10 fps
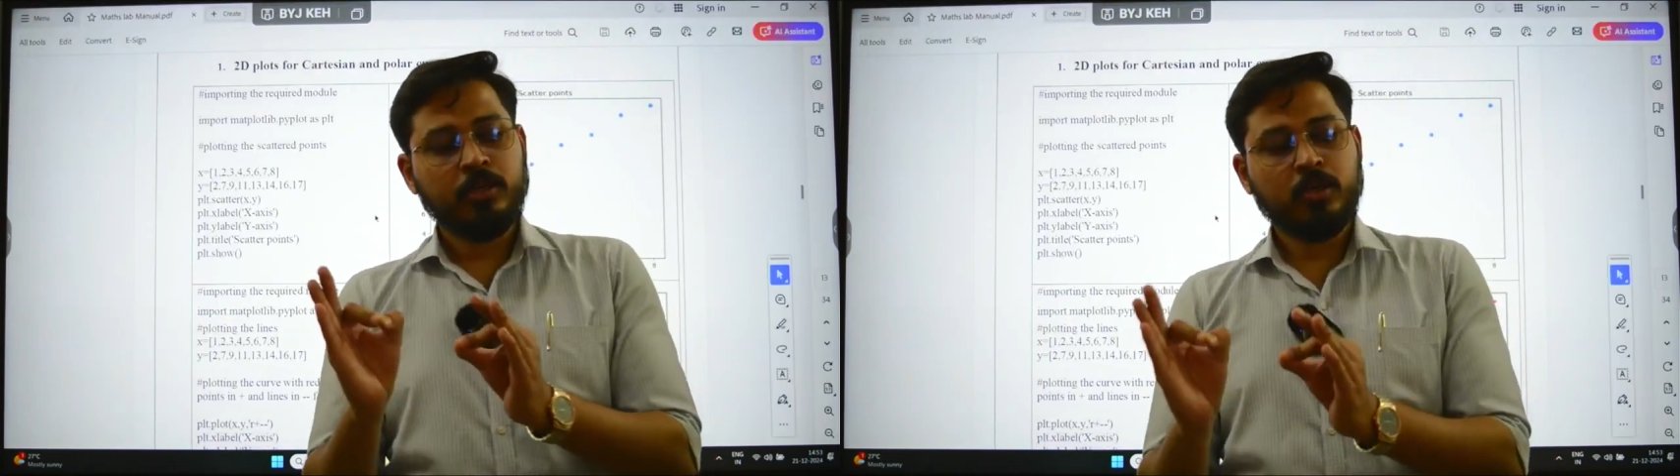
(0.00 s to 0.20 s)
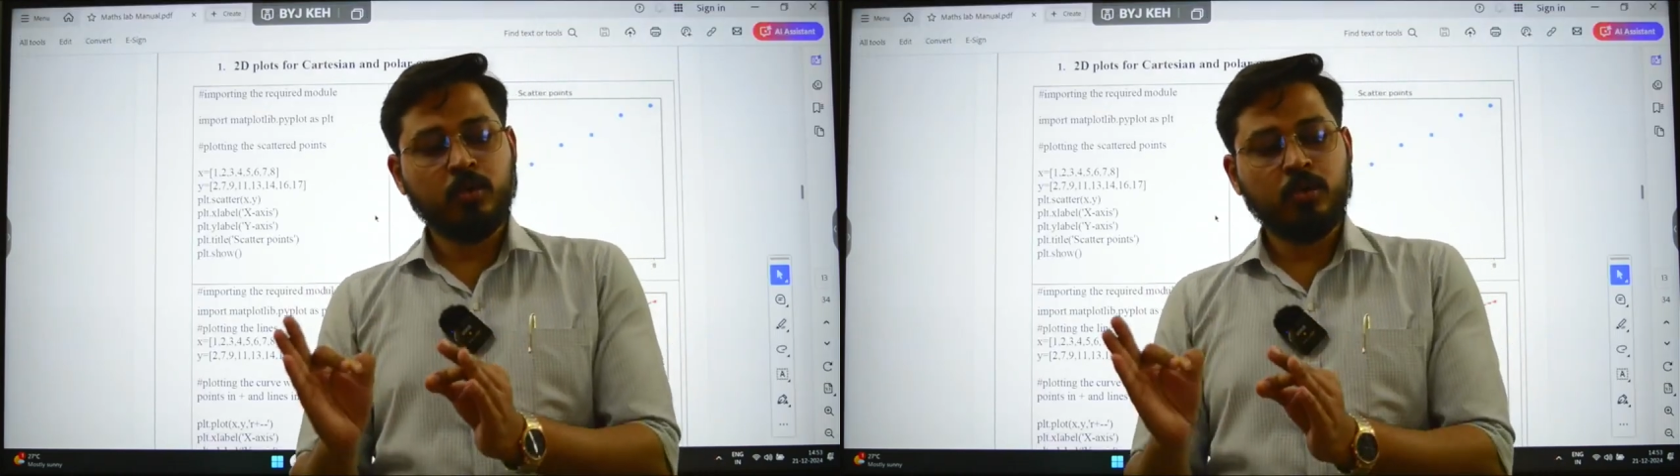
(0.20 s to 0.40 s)

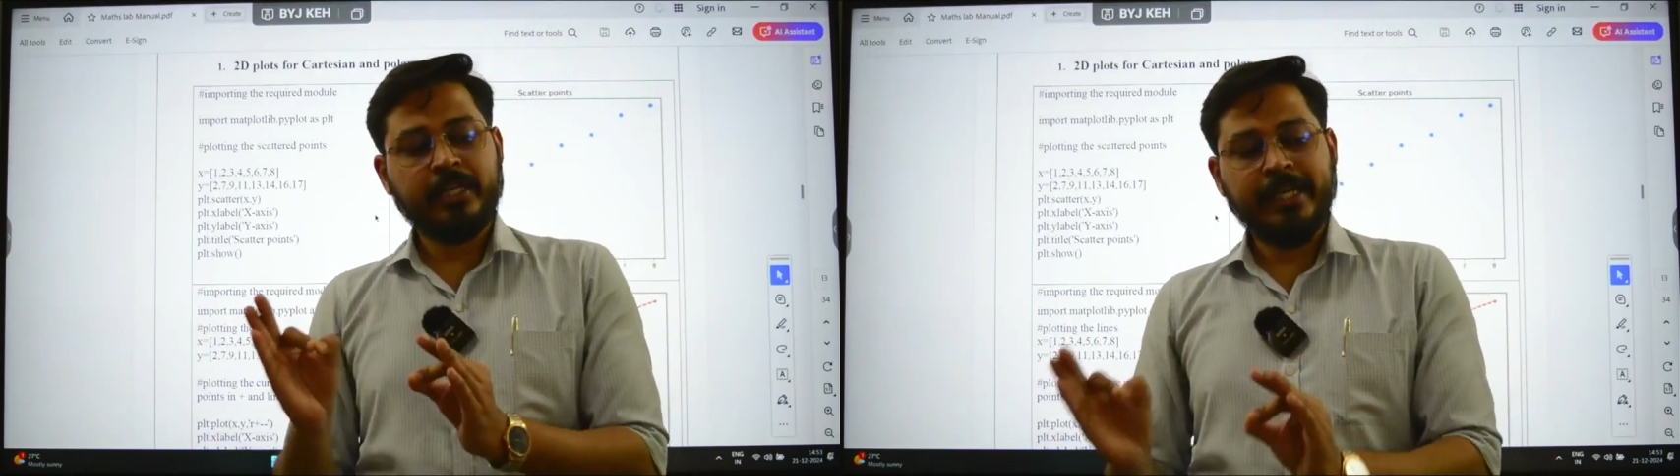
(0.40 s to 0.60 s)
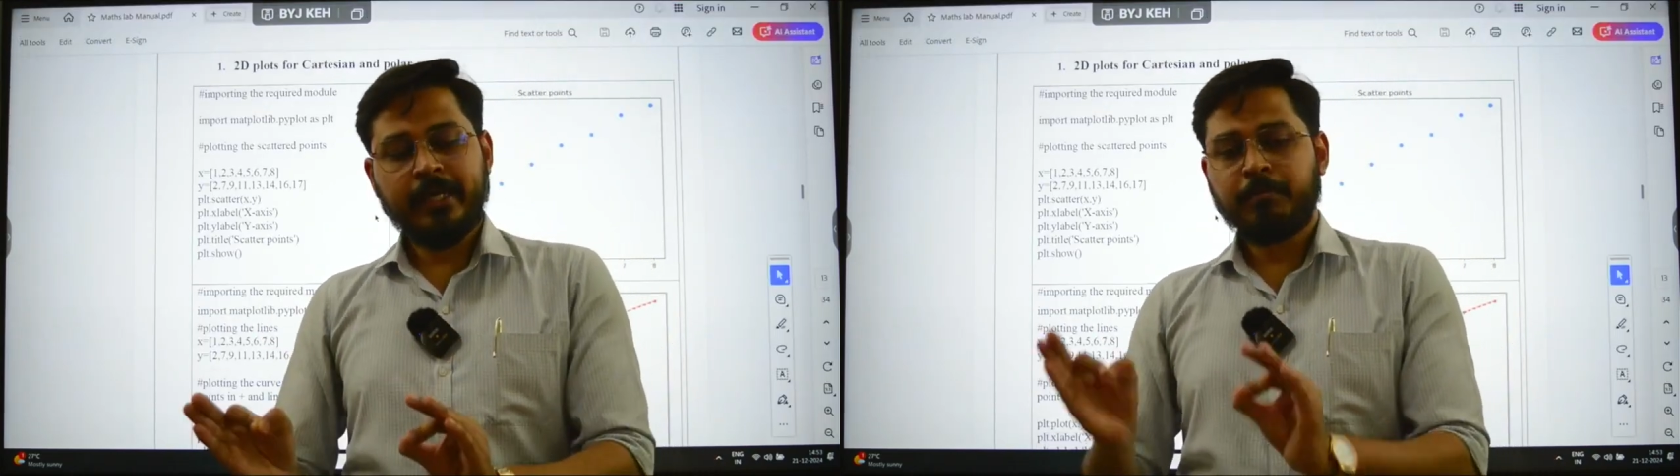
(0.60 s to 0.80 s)

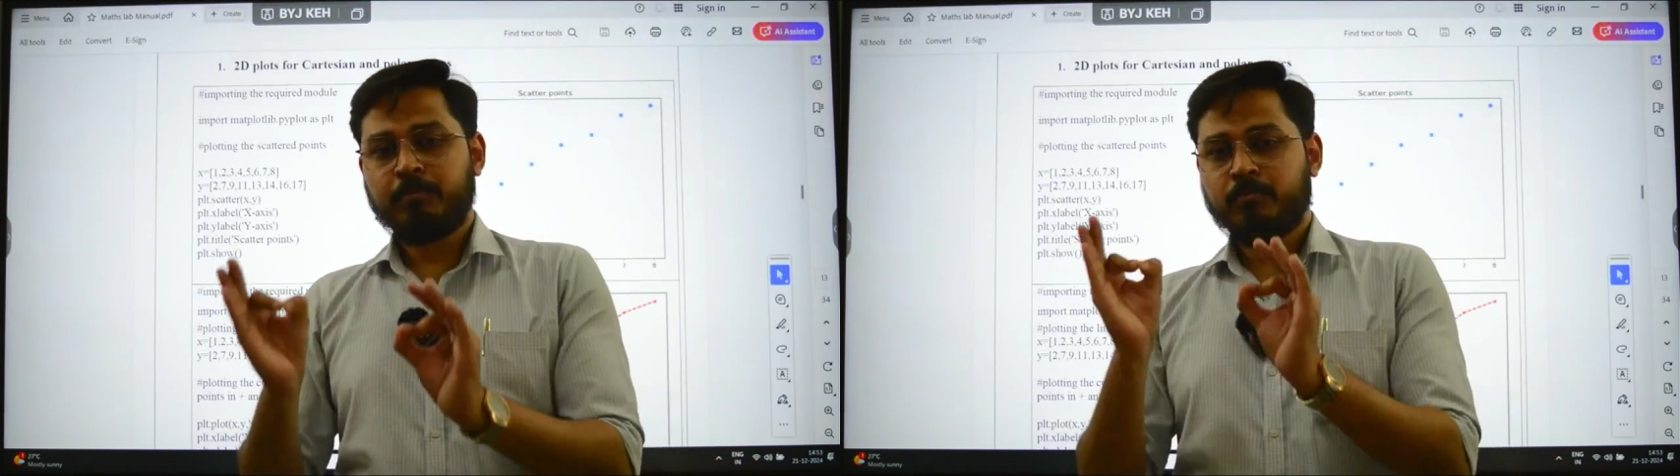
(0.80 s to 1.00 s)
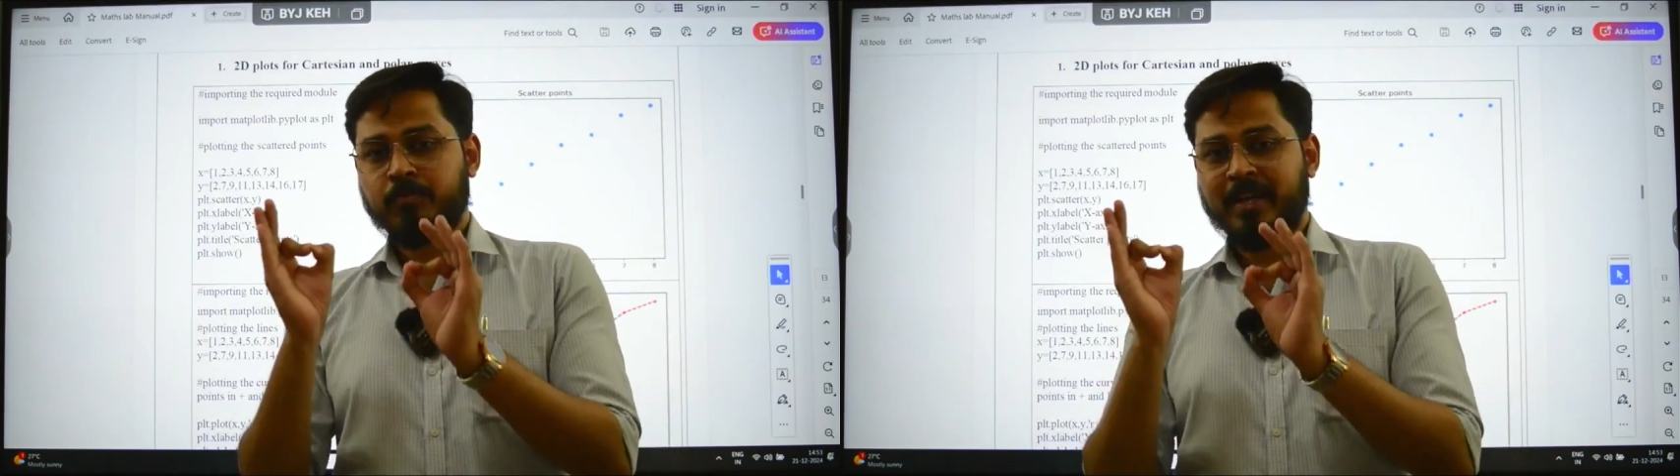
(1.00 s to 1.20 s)

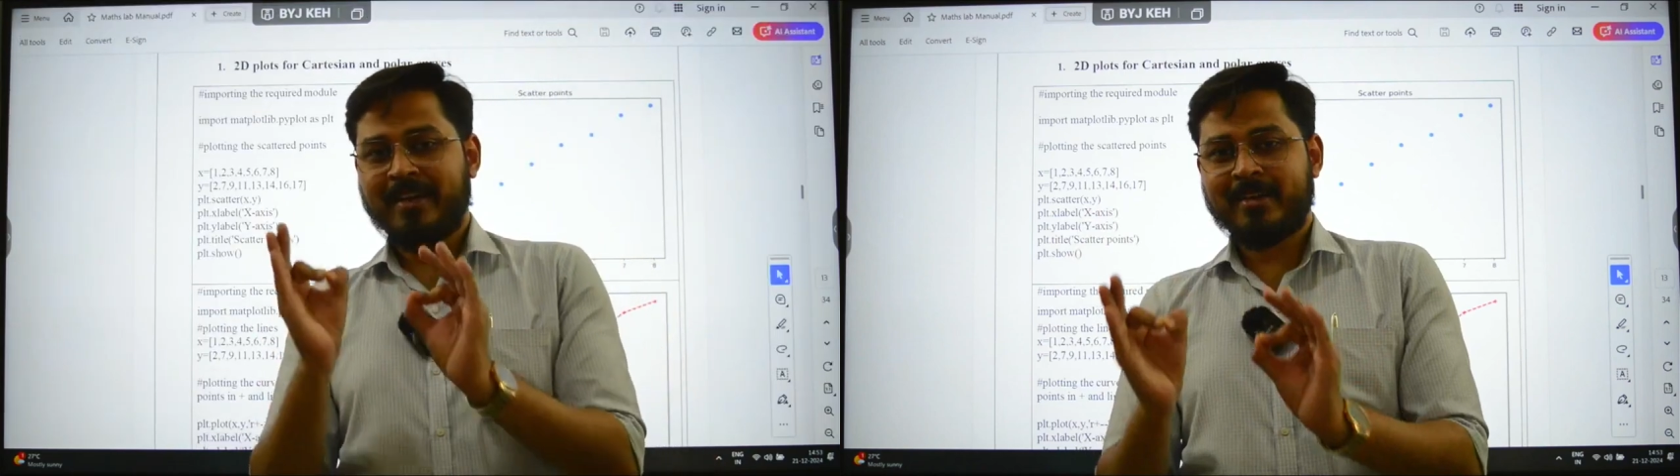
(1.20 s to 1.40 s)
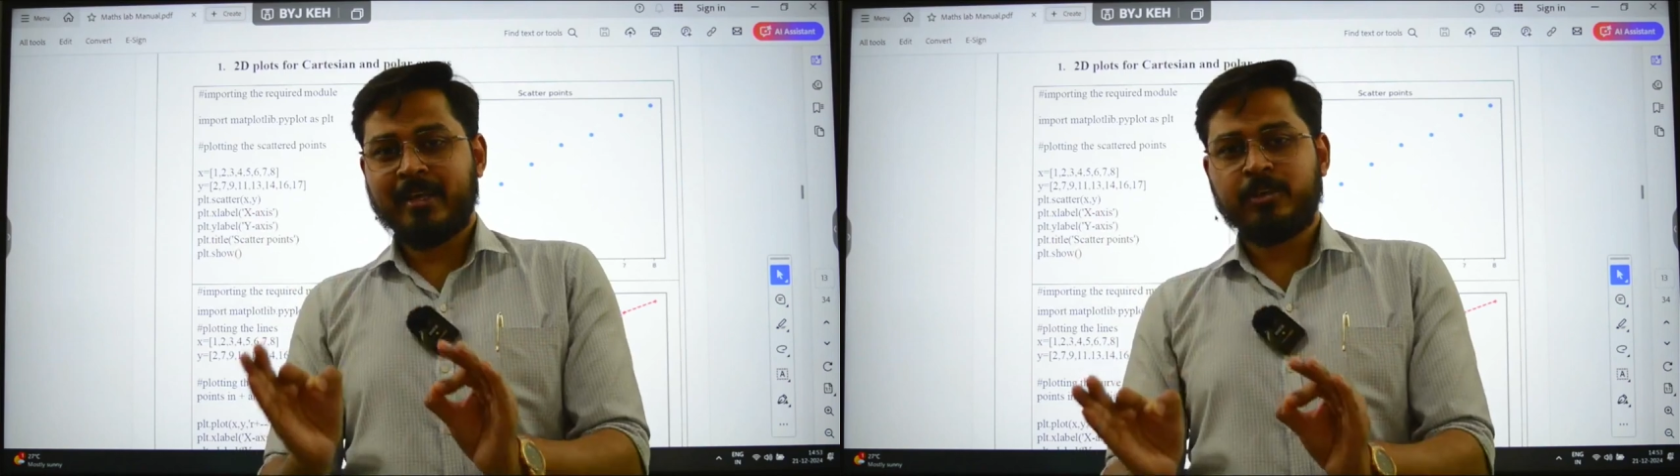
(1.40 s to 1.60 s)
2D
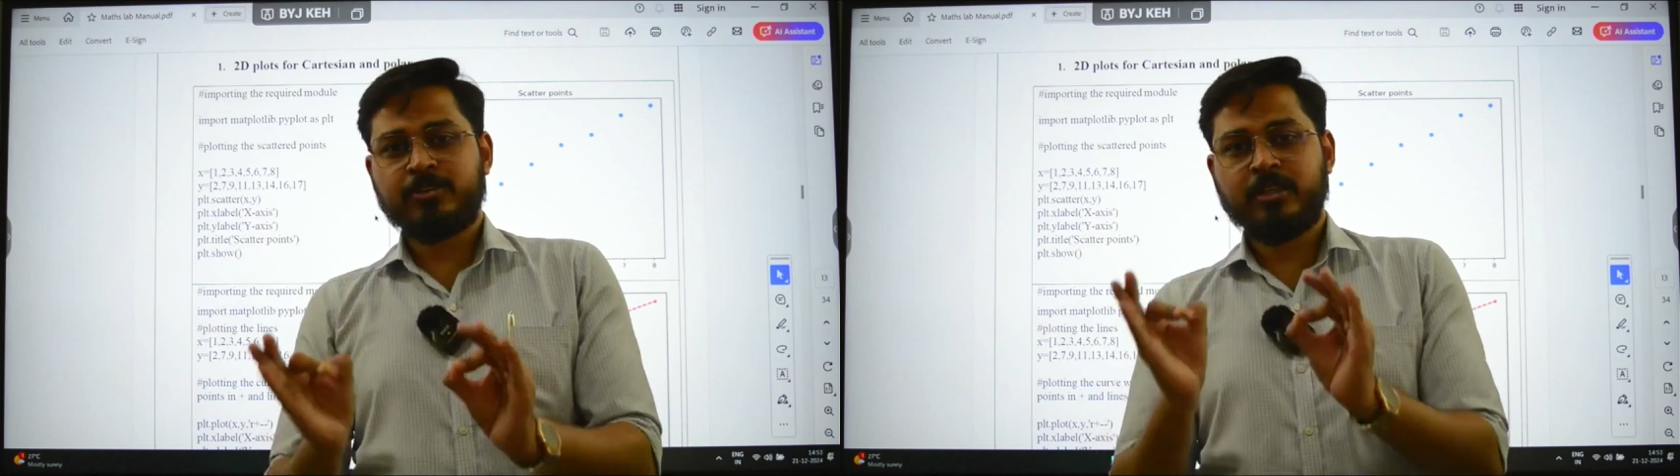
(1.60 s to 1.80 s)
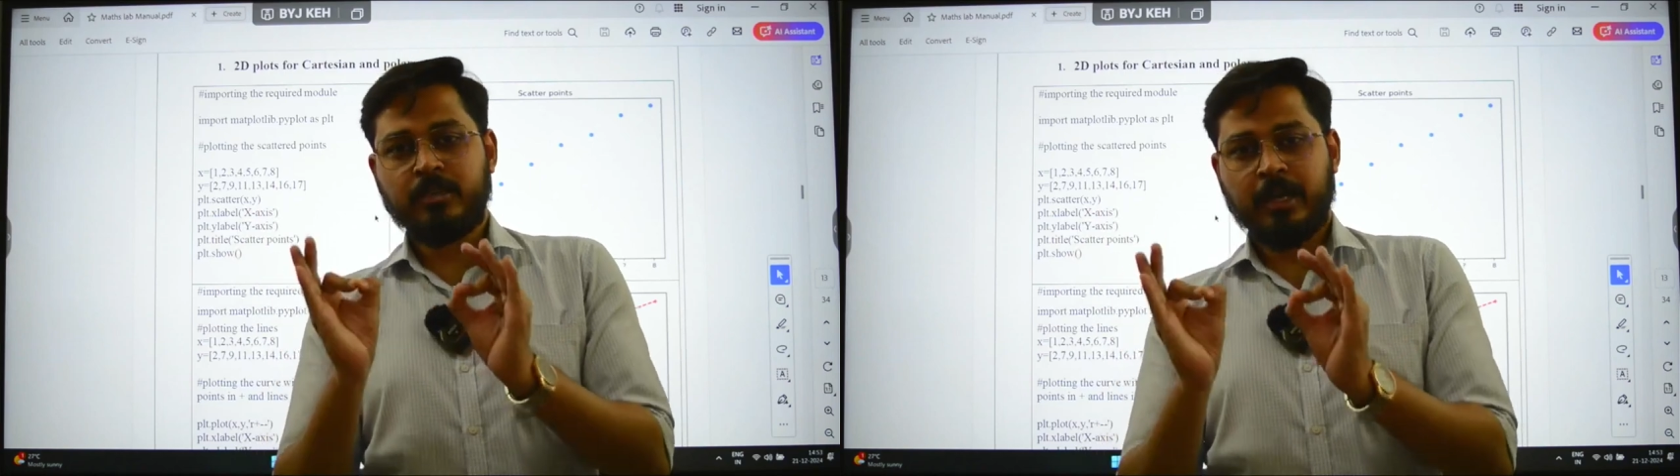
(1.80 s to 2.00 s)
Cartesian